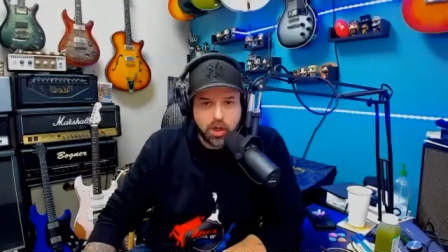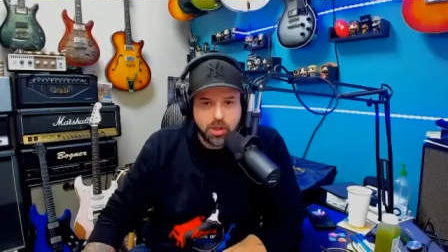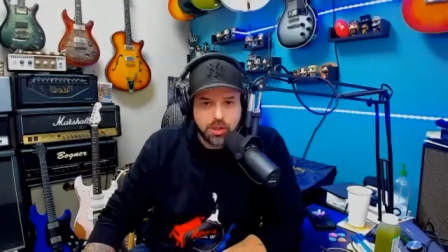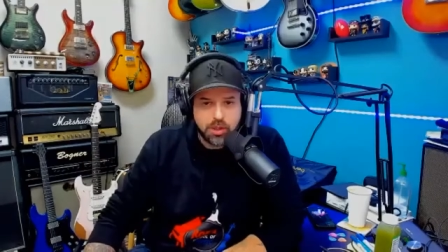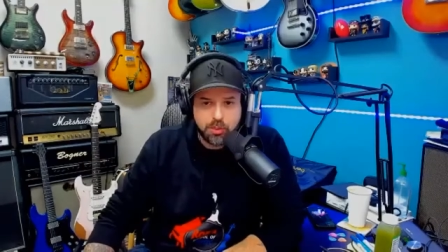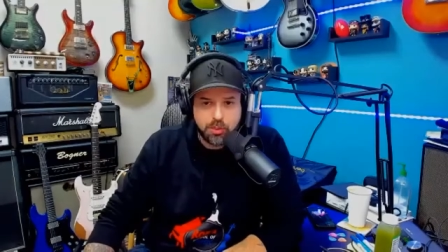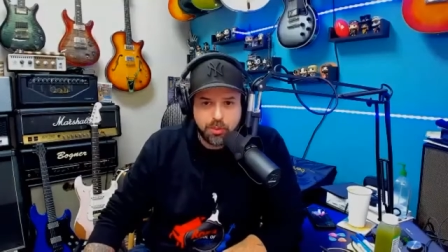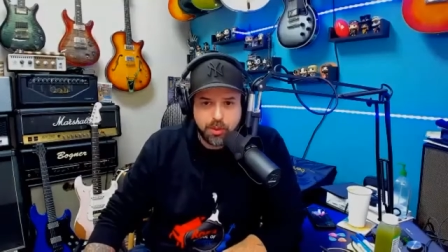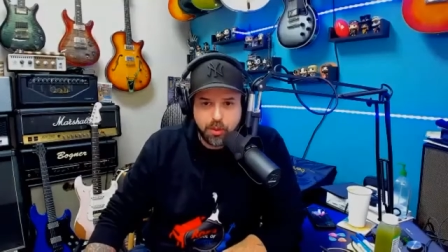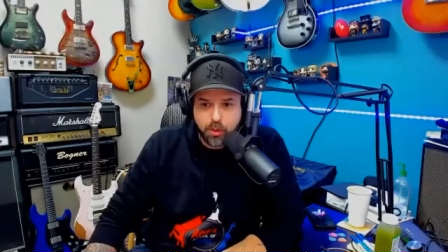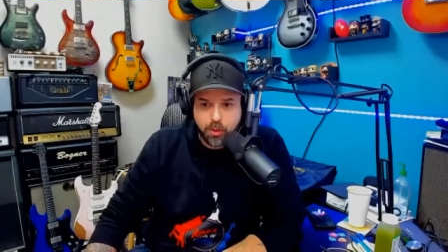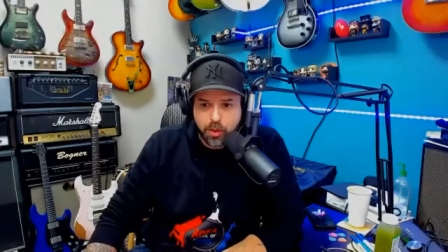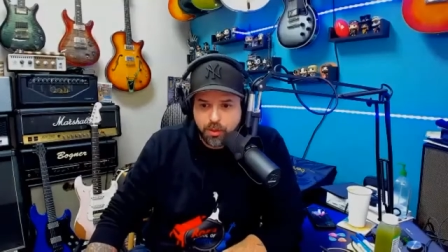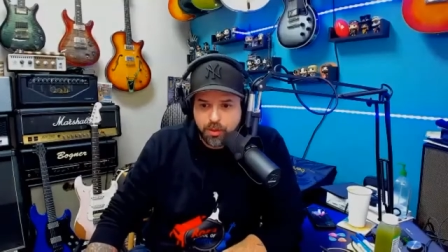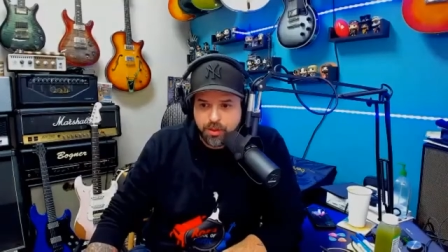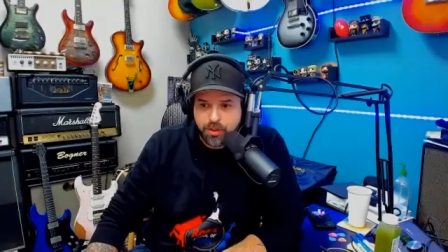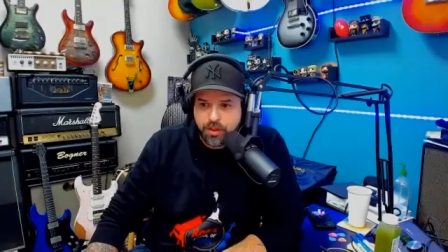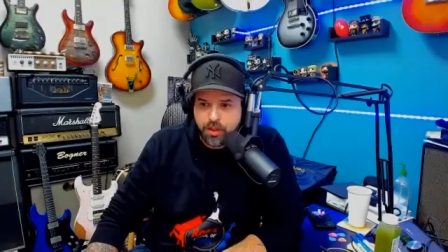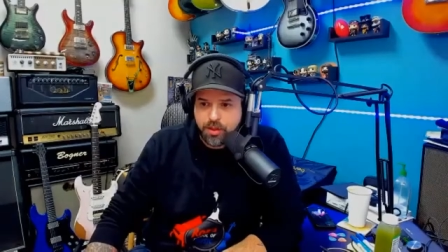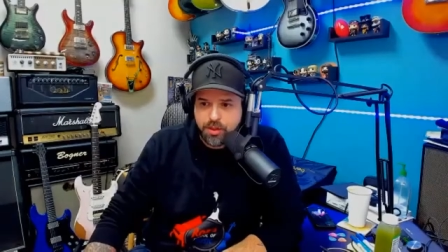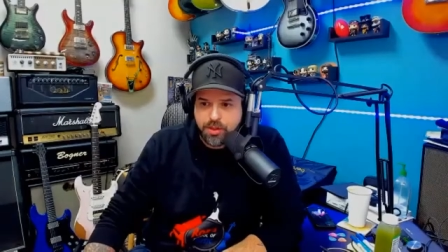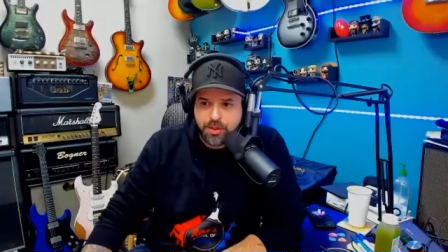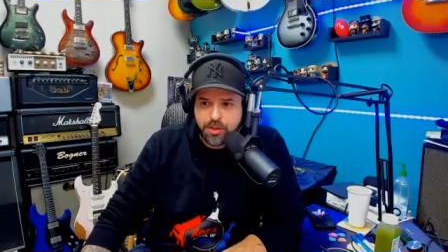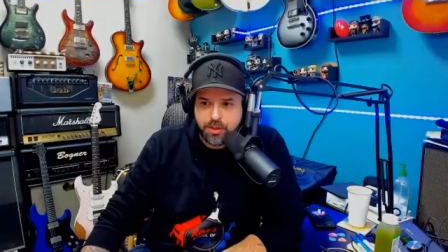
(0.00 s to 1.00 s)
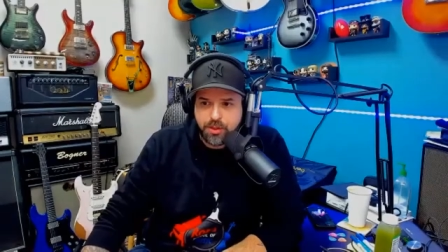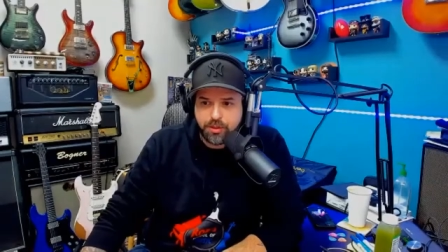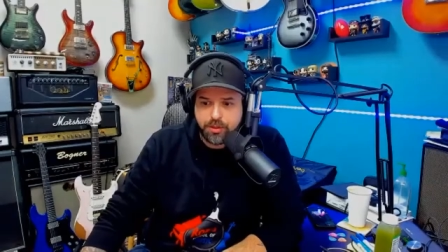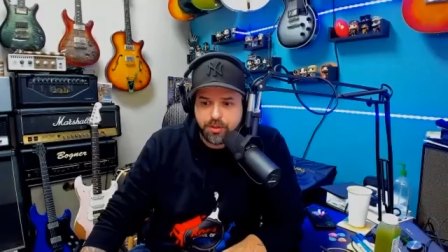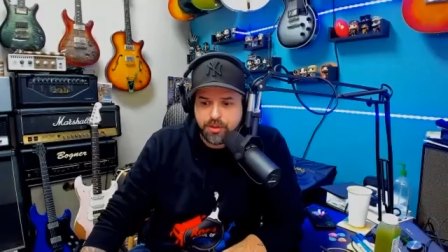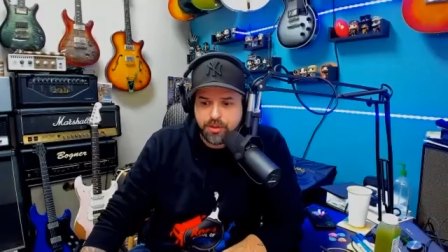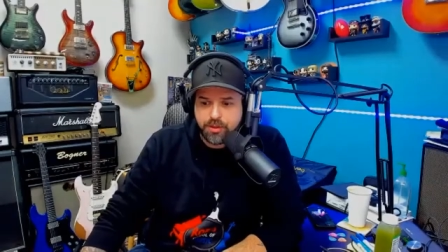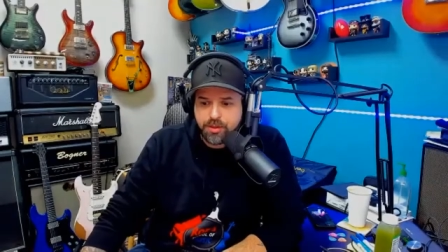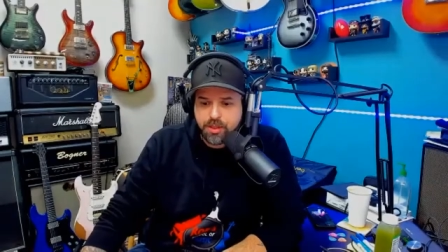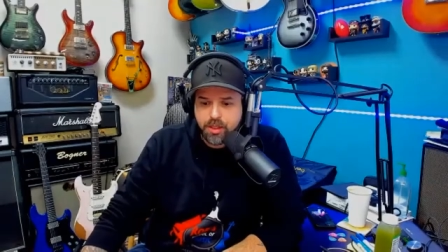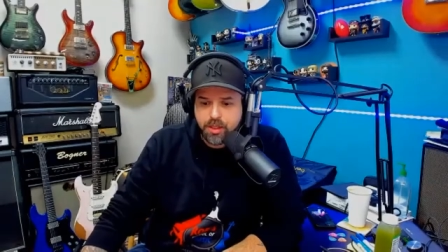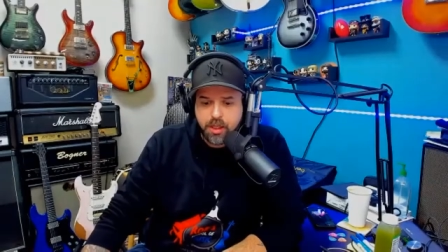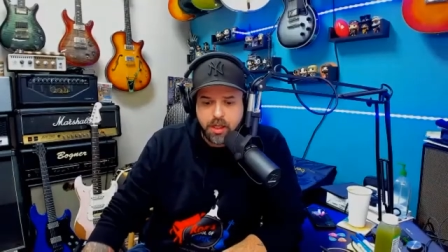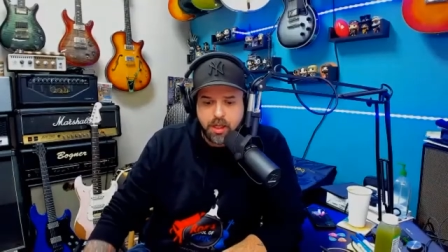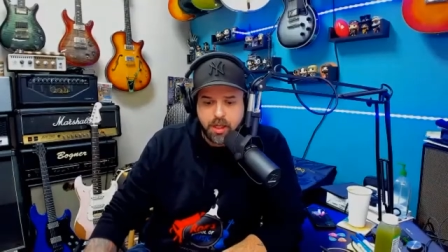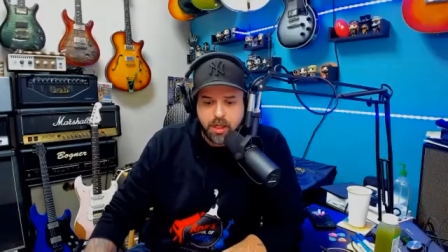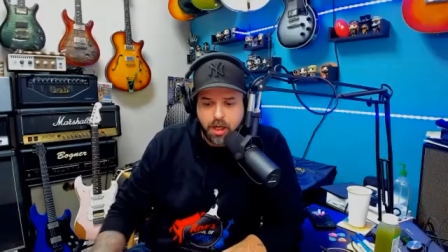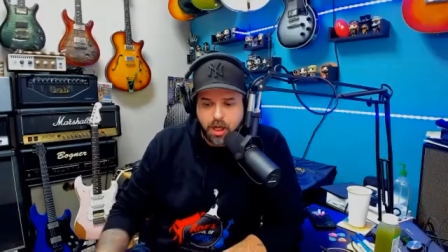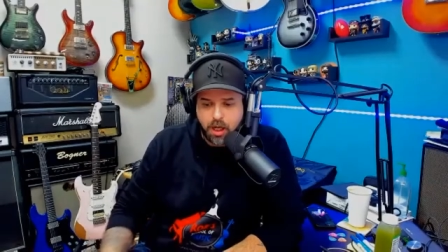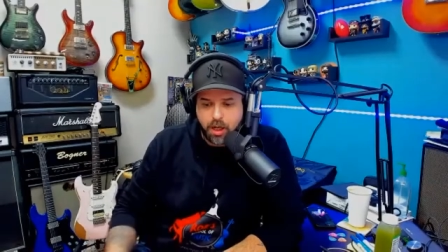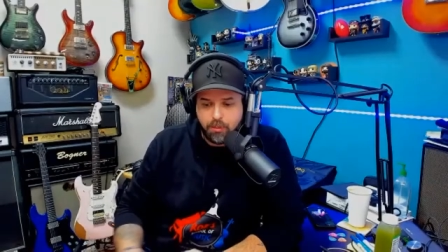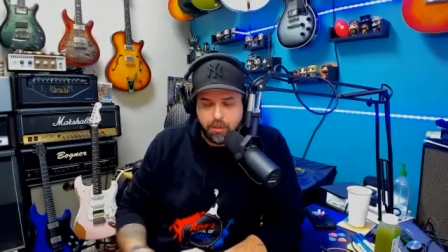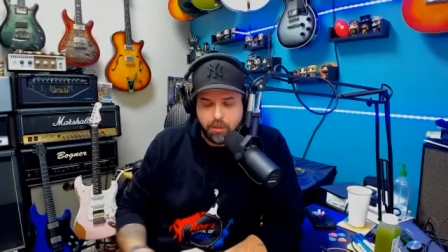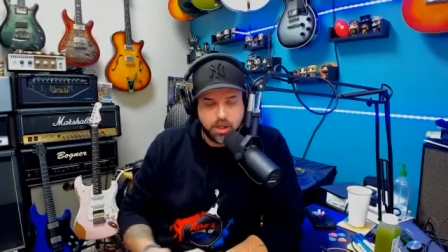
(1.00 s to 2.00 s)
So we work with our students
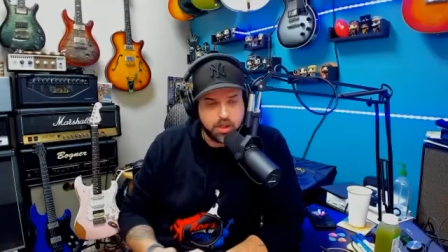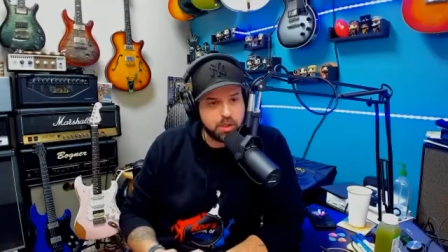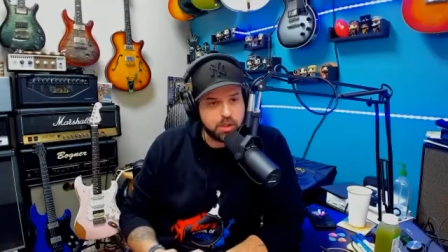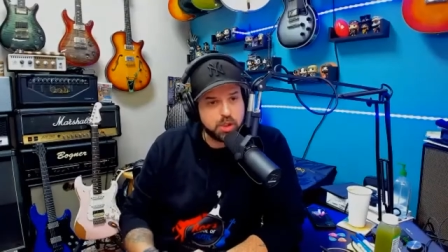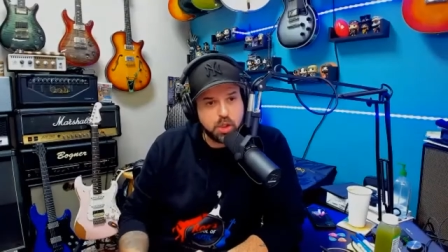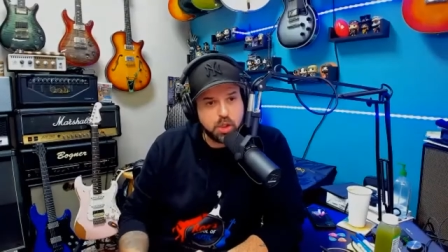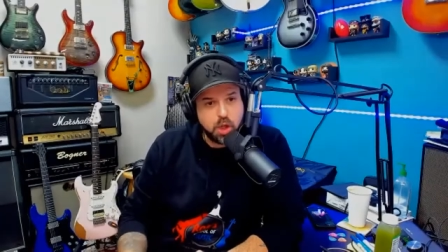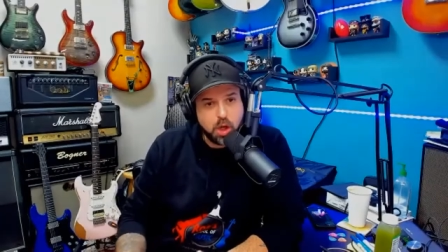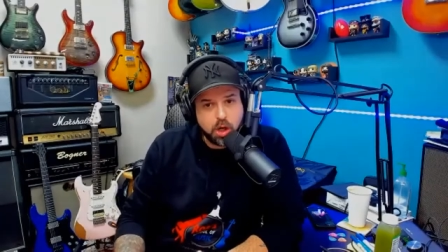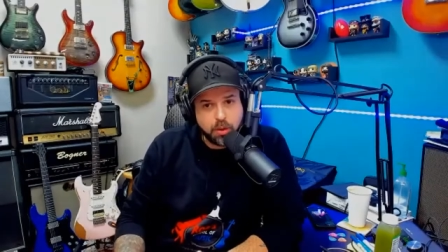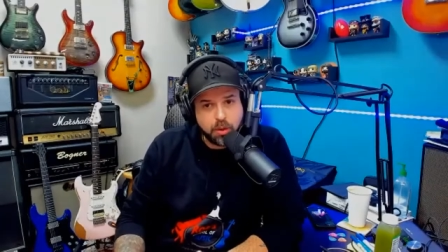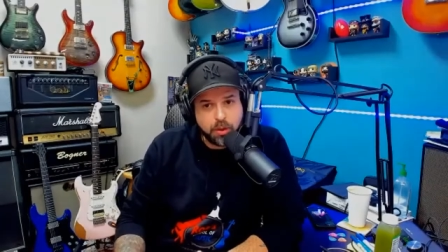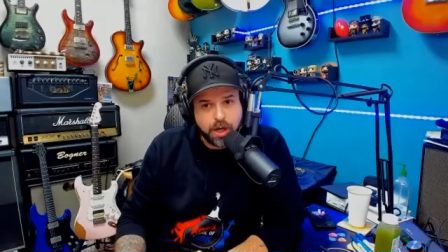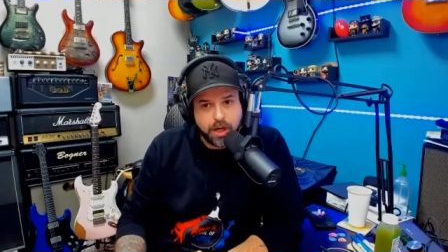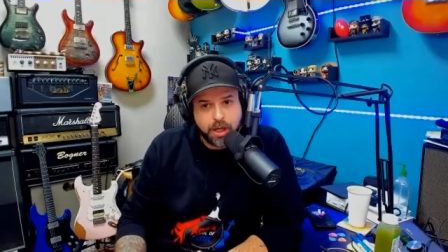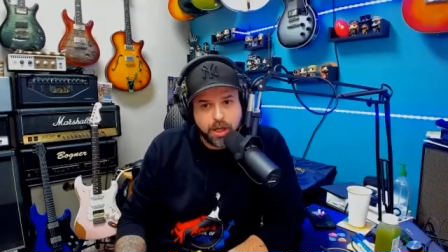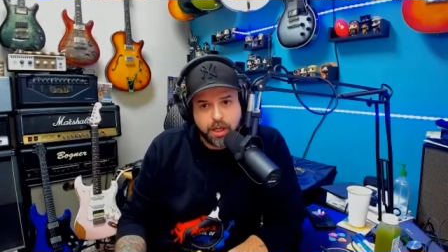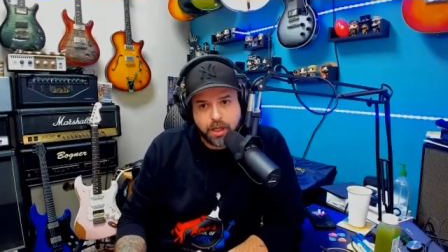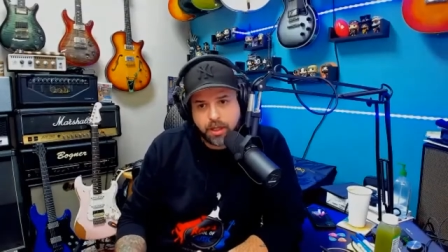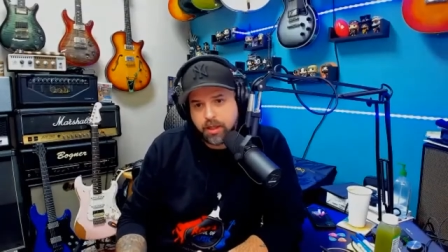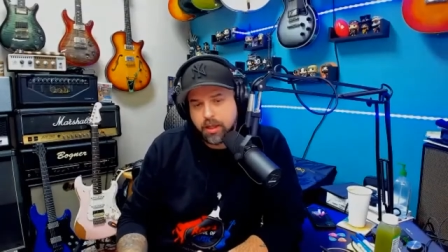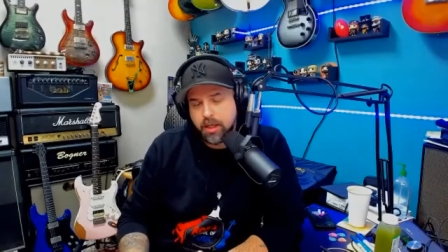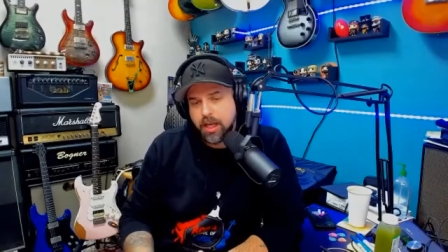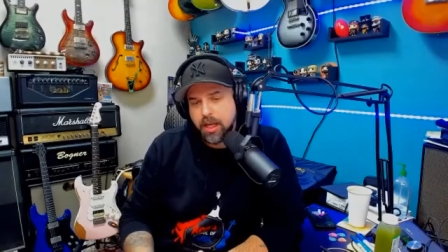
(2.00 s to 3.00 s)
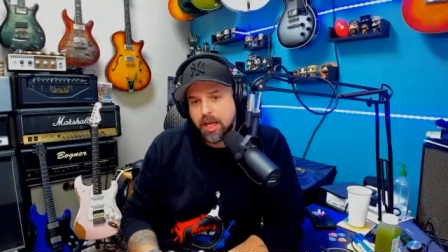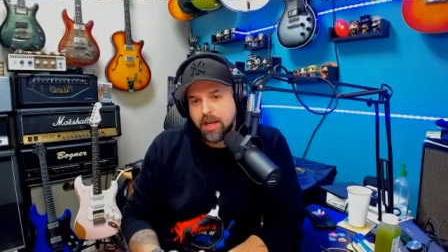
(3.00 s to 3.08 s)
um, on songwriting.